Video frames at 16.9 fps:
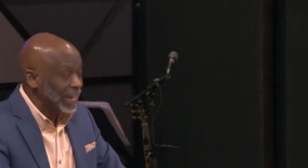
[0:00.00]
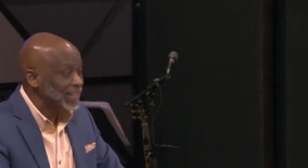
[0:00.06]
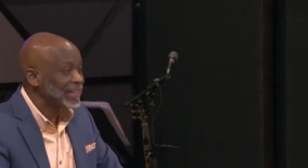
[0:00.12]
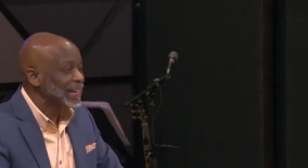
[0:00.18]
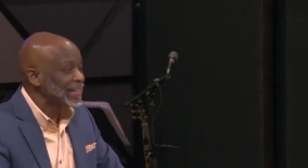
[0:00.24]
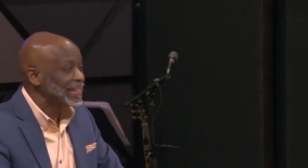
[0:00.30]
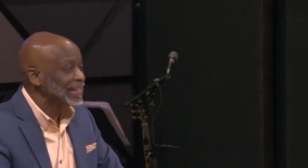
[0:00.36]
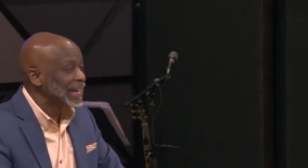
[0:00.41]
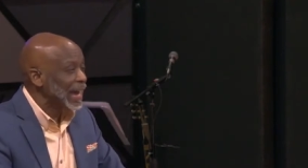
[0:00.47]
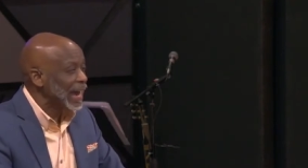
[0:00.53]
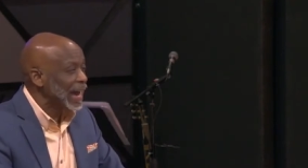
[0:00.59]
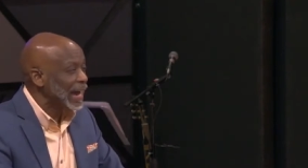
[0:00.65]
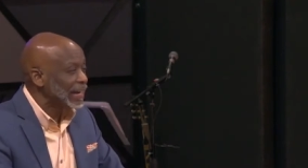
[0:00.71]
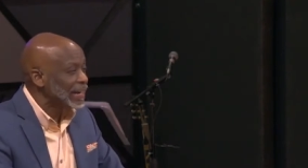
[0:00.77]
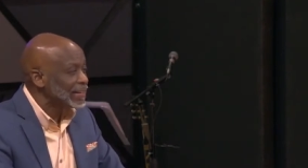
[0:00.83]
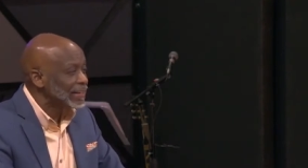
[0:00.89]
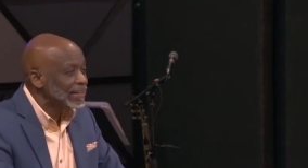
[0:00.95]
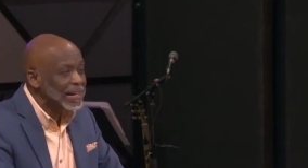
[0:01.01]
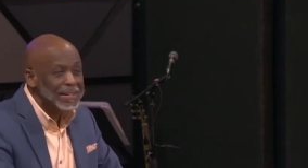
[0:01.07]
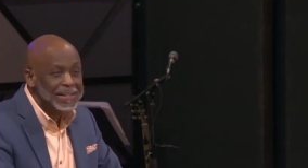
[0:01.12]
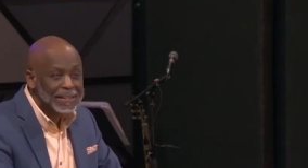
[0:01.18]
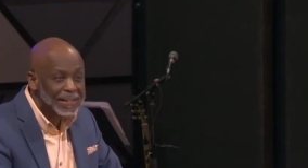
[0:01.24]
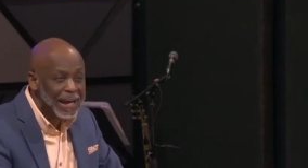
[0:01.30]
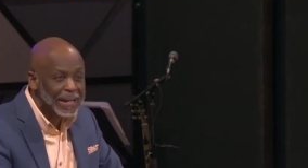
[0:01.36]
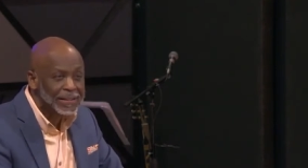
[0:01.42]
Isn't it sad? Isn't
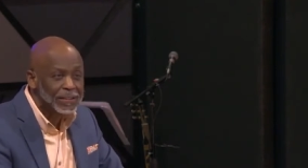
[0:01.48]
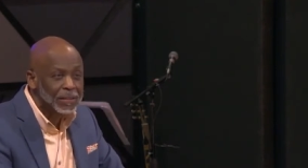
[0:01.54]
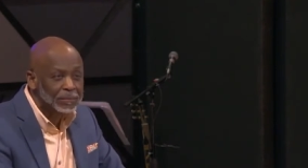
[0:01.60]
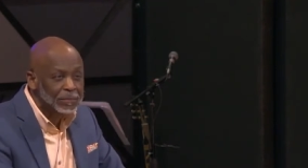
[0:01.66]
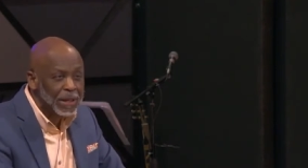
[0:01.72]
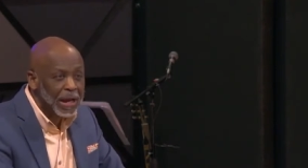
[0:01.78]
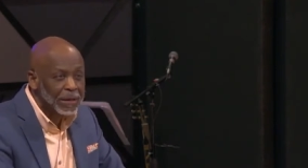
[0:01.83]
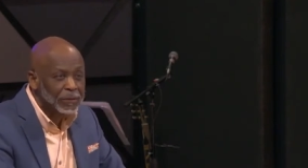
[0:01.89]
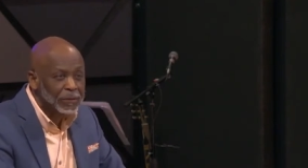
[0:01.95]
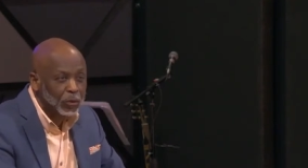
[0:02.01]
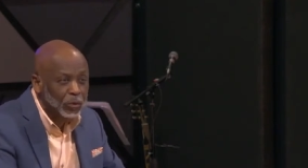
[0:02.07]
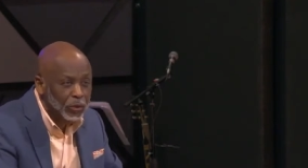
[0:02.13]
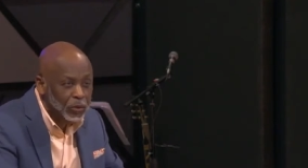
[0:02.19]
it sad sometimes